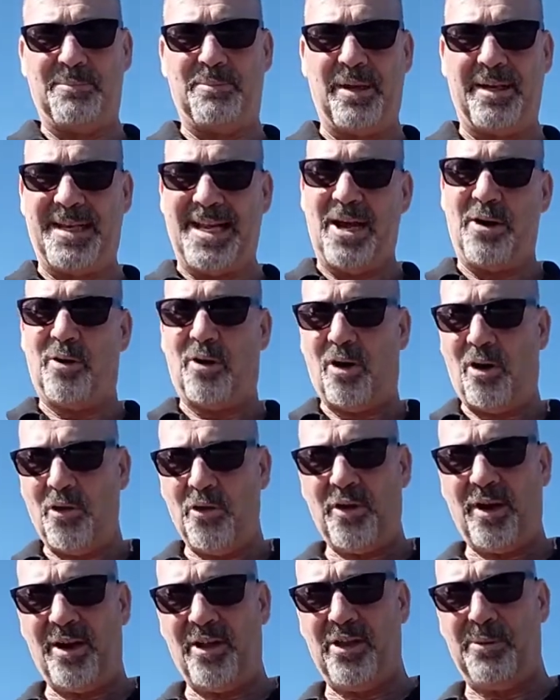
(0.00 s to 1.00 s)
but now all
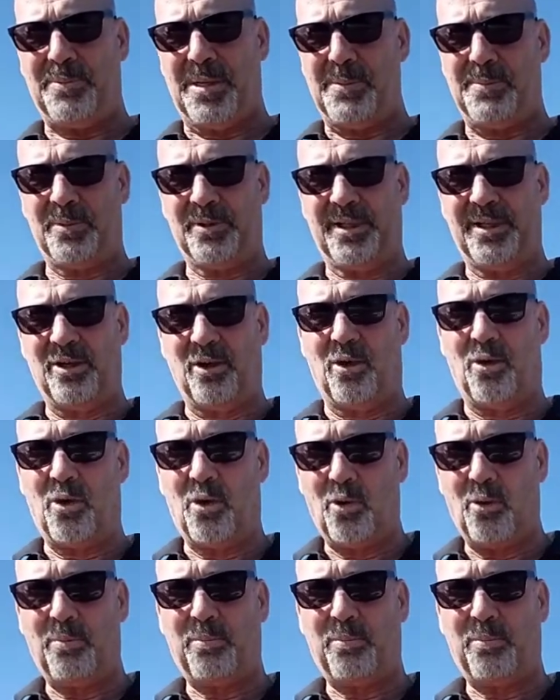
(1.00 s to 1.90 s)
the other people in the whole